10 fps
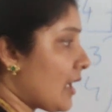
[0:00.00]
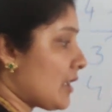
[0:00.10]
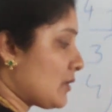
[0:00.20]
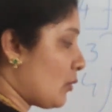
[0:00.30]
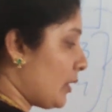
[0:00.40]

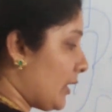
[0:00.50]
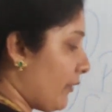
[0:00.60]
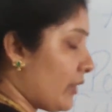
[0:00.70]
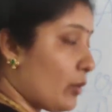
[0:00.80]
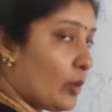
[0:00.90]
So if
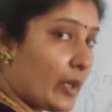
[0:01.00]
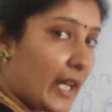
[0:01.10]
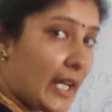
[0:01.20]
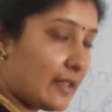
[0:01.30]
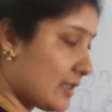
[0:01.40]
you look
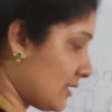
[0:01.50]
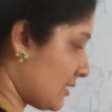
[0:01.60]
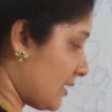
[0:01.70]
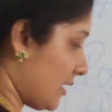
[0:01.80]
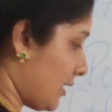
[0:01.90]
at
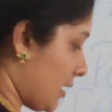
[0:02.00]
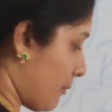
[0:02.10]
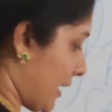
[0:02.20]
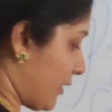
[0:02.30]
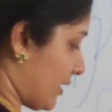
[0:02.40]
this
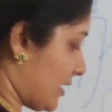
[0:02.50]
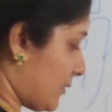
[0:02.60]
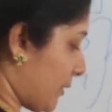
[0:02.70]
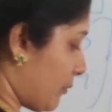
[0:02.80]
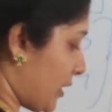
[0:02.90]
matrix,
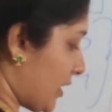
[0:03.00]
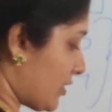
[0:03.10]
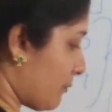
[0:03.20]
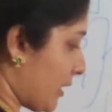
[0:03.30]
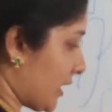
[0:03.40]
permutation
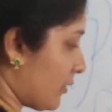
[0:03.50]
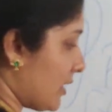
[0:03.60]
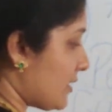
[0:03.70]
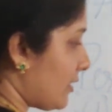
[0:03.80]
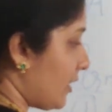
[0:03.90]

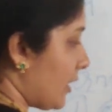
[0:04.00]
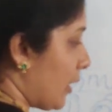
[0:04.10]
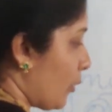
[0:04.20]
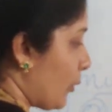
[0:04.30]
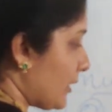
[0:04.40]
matrix
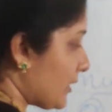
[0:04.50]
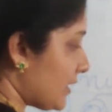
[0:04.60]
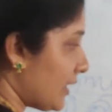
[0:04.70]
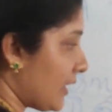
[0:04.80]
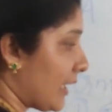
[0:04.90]
with
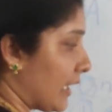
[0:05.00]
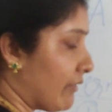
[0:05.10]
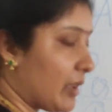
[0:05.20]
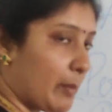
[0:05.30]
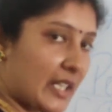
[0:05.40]
the
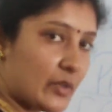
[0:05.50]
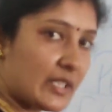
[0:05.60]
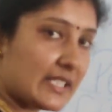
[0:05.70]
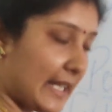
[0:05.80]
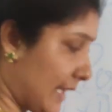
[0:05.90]
given
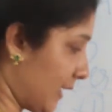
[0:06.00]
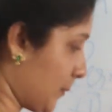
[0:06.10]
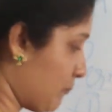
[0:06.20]
matrix A,